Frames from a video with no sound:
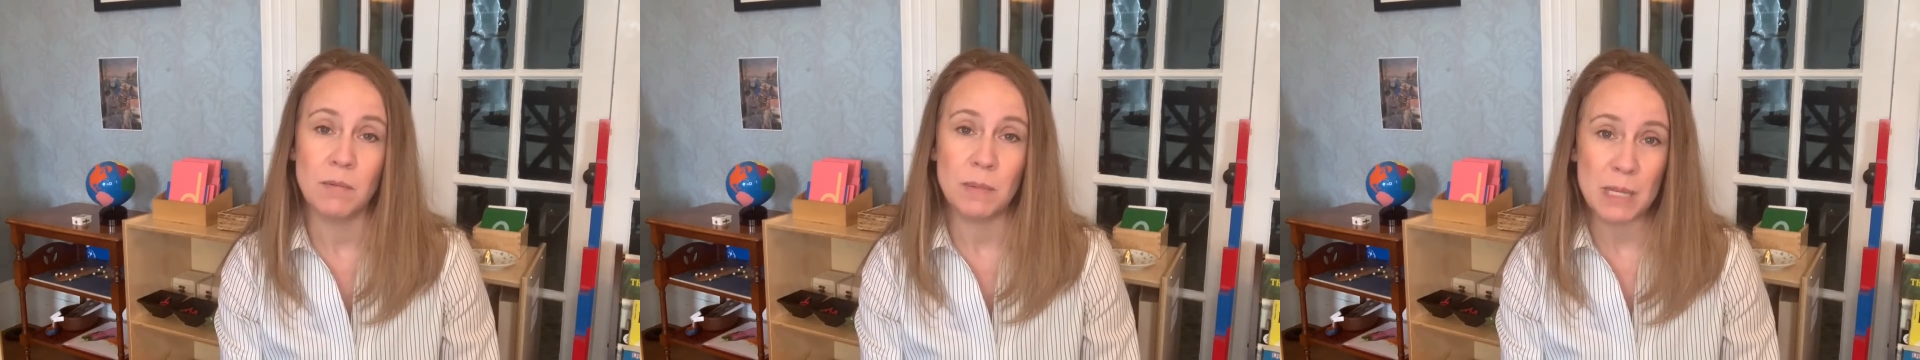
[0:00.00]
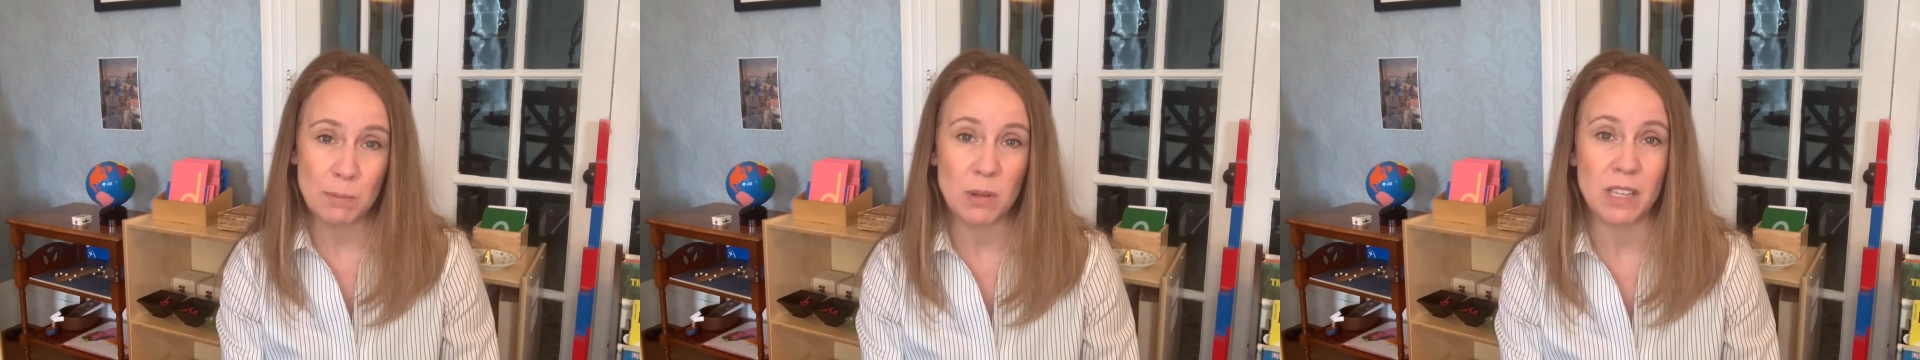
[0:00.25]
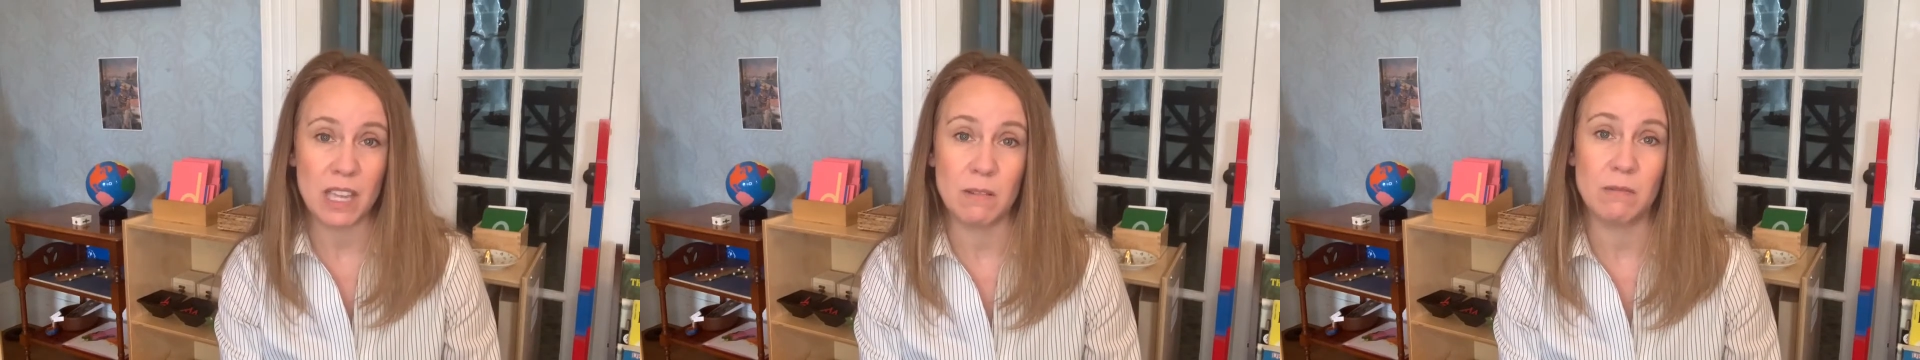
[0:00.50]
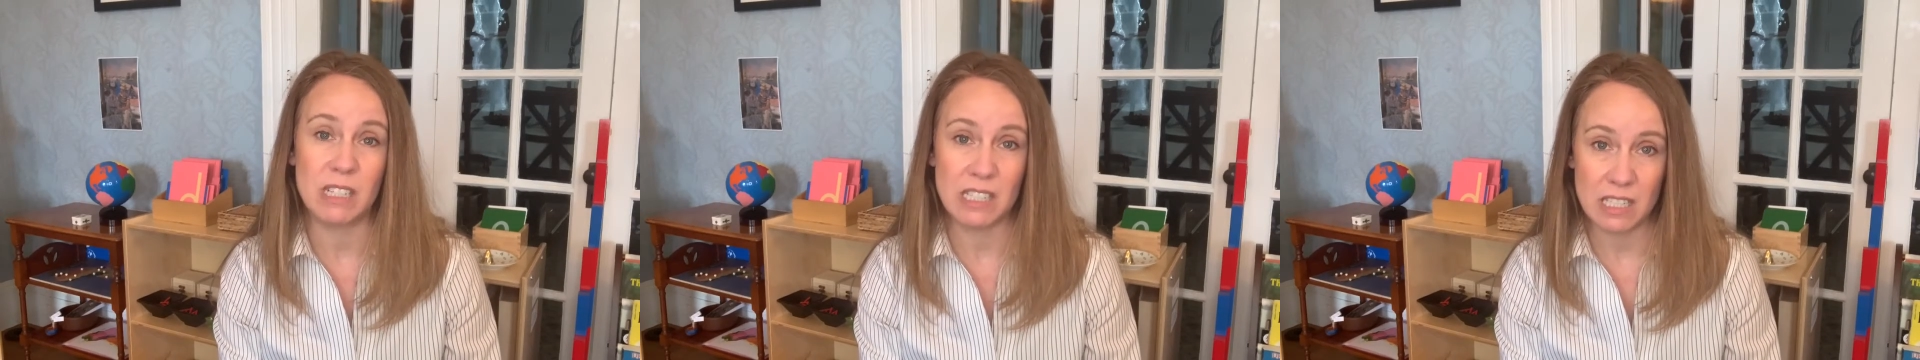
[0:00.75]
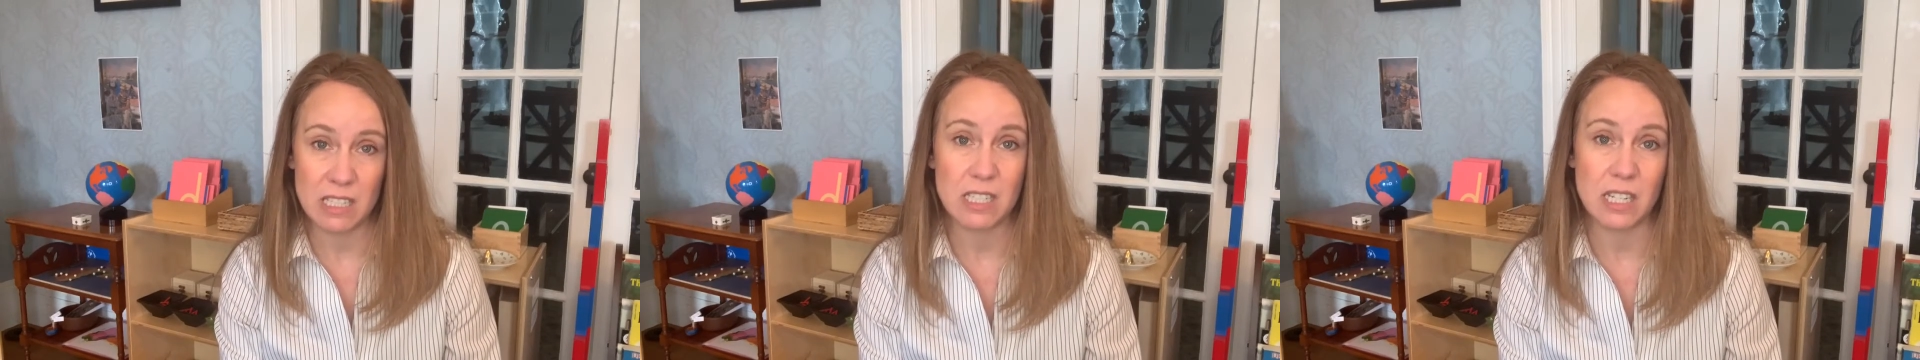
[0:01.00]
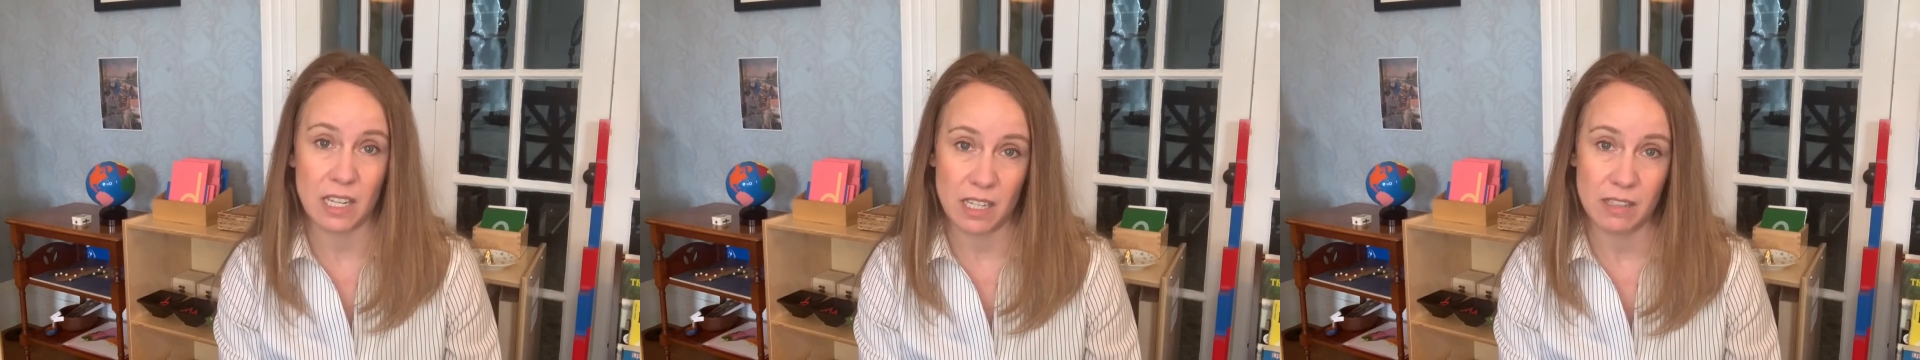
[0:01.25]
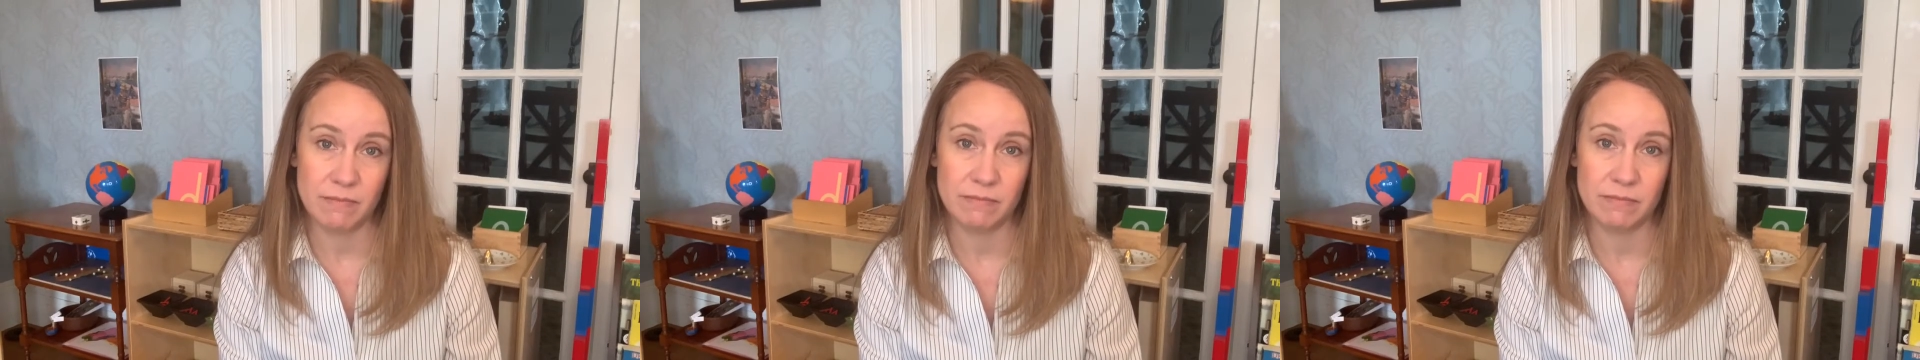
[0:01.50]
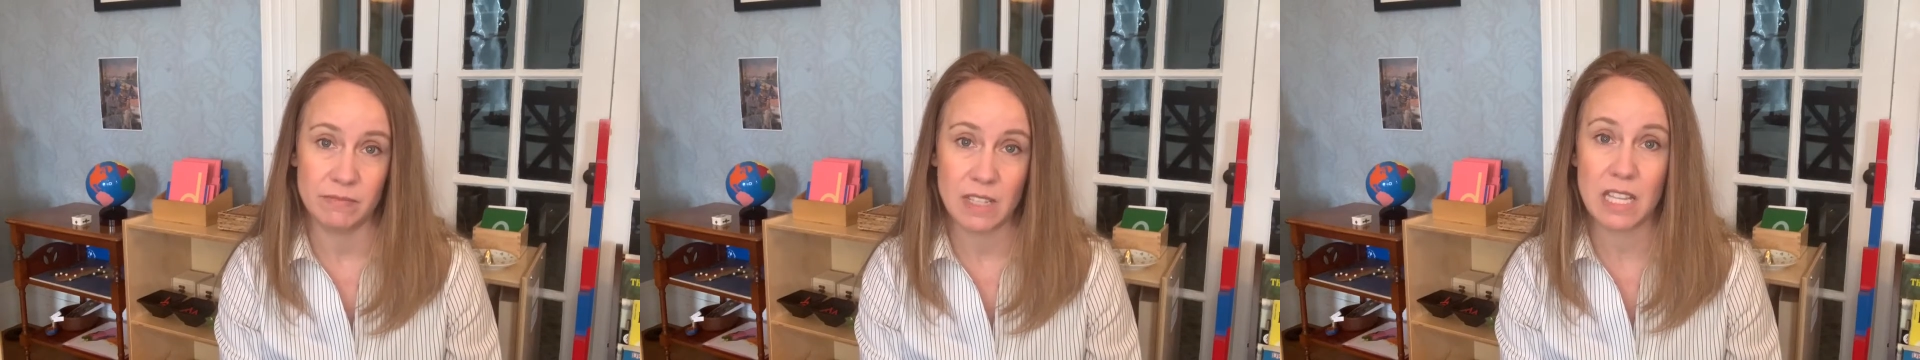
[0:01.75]
people get really sick,
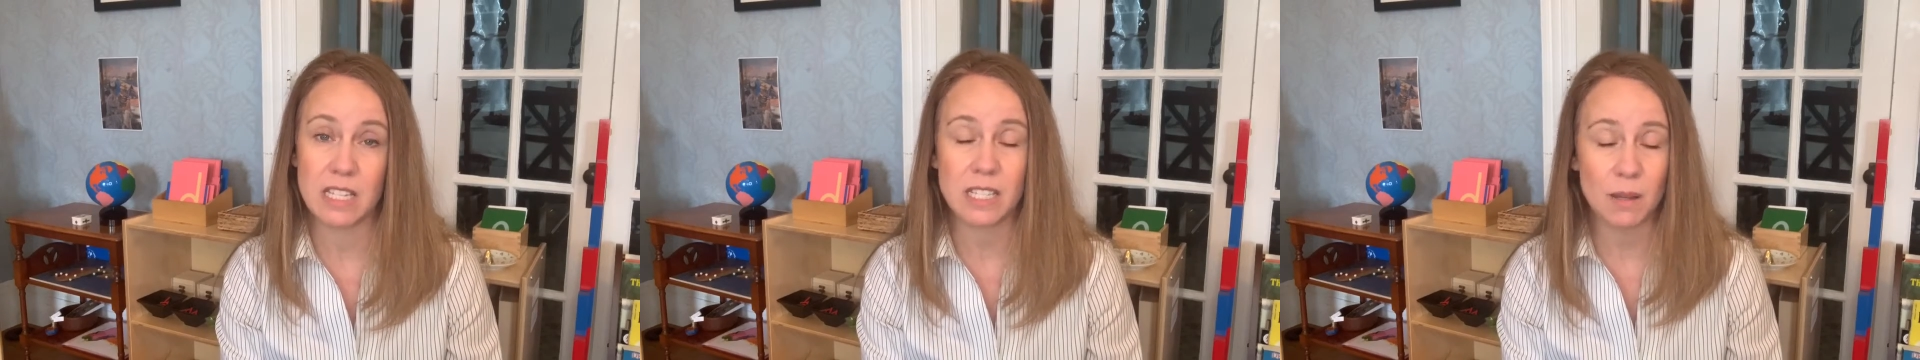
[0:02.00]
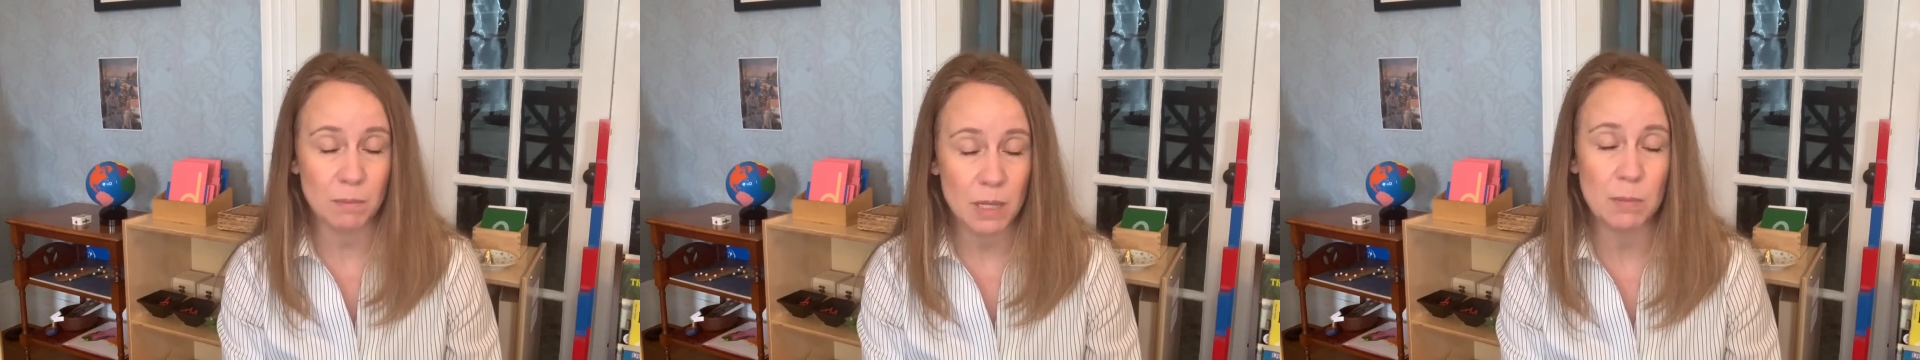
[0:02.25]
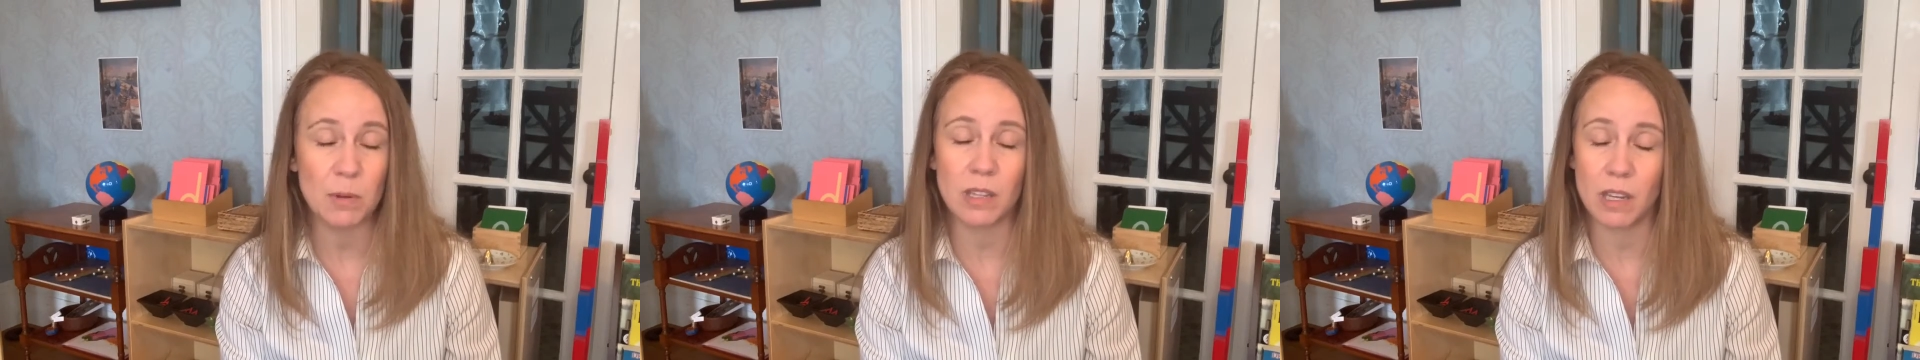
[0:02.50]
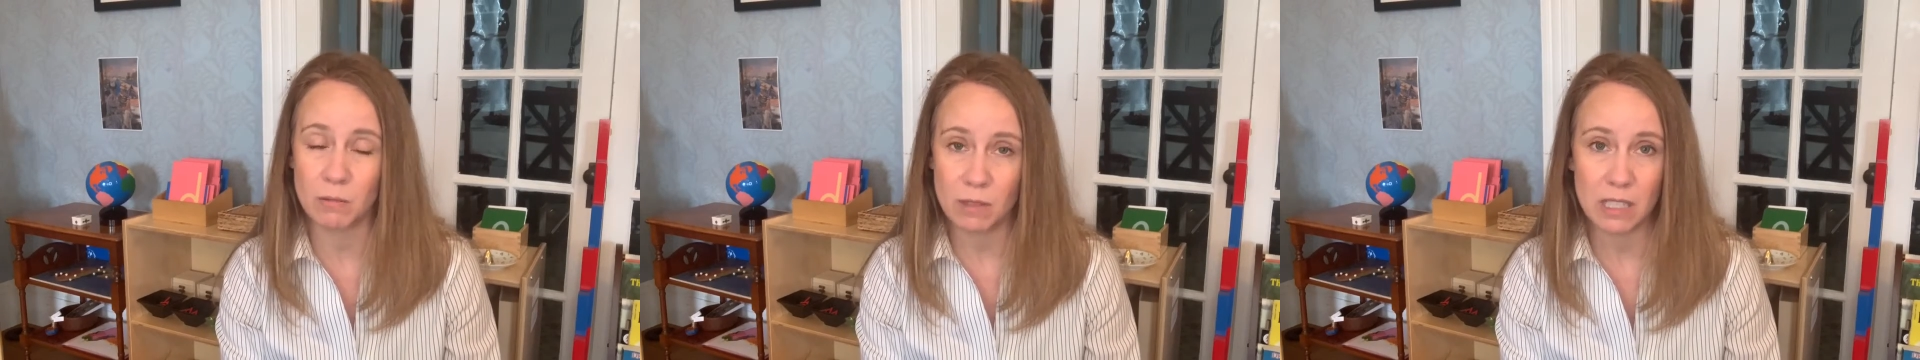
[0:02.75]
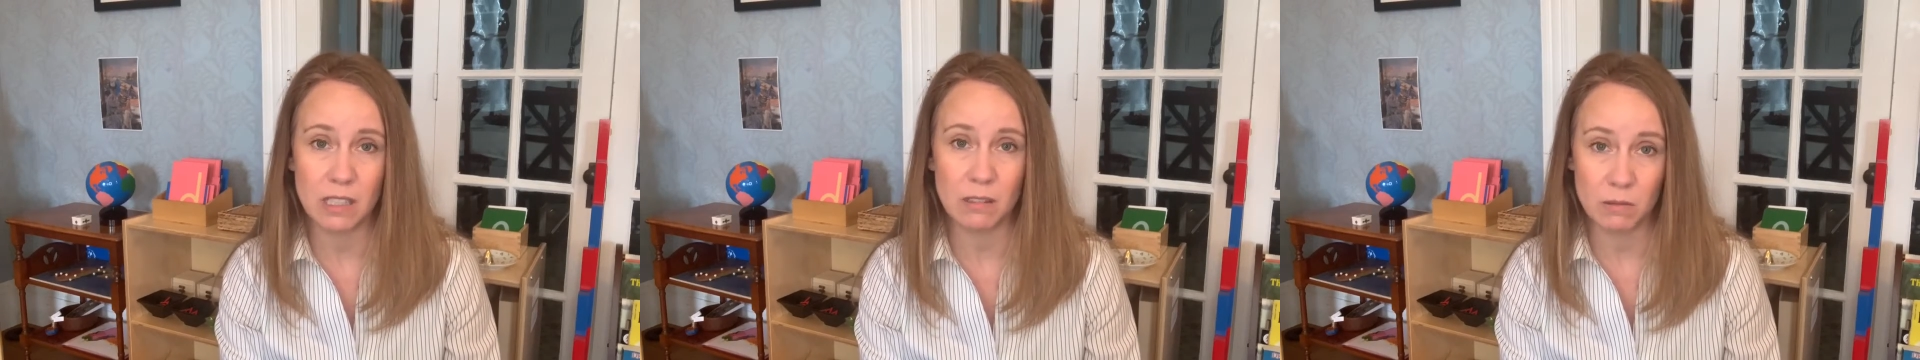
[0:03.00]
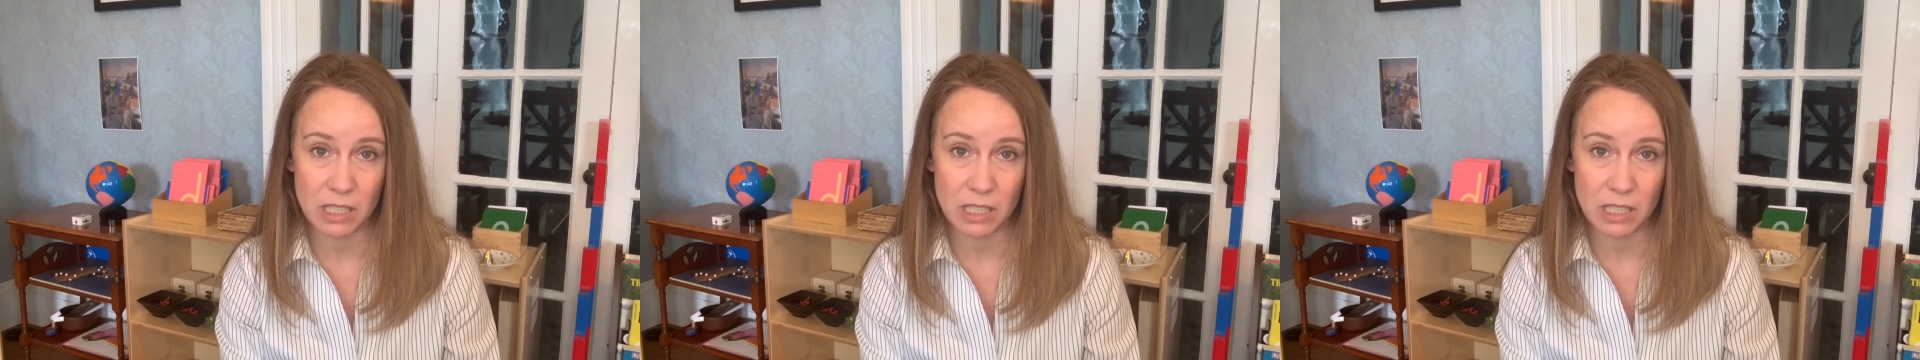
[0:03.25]
and some people get really